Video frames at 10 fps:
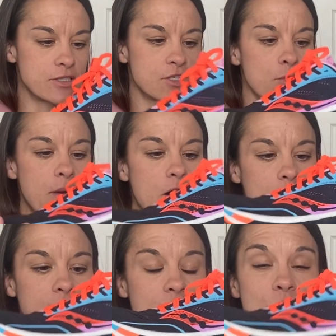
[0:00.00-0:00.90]
So
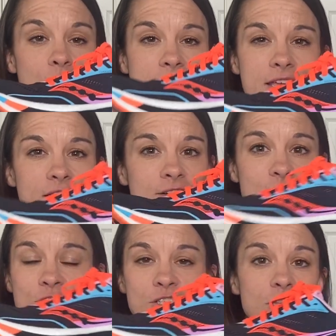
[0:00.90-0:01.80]
about like right here,
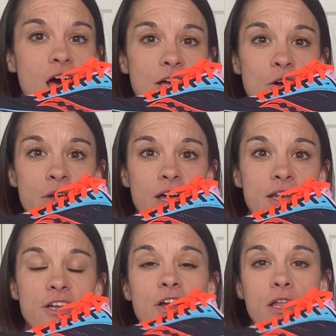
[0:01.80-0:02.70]
there's just a lot going
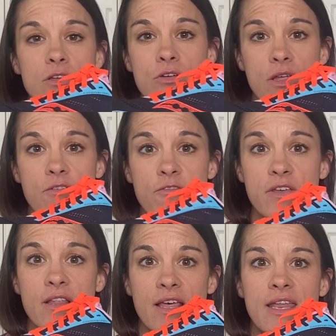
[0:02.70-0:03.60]
on here and you can
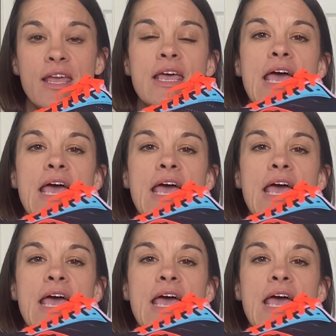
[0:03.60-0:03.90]
feel it.